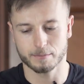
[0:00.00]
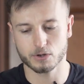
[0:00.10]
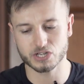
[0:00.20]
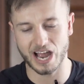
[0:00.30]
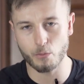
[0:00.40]

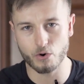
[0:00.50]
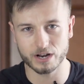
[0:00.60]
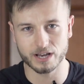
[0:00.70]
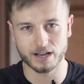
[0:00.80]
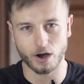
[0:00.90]
because I
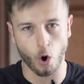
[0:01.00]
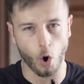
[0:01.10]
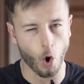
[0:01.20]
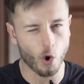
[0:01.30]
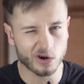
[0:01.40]
wanna
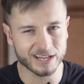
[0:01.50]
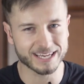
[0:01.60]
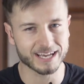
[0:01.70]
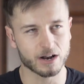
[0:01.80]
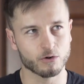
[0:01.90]

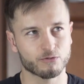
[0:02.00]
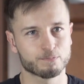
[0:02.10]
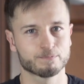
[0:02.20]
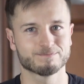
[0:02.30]
only kind of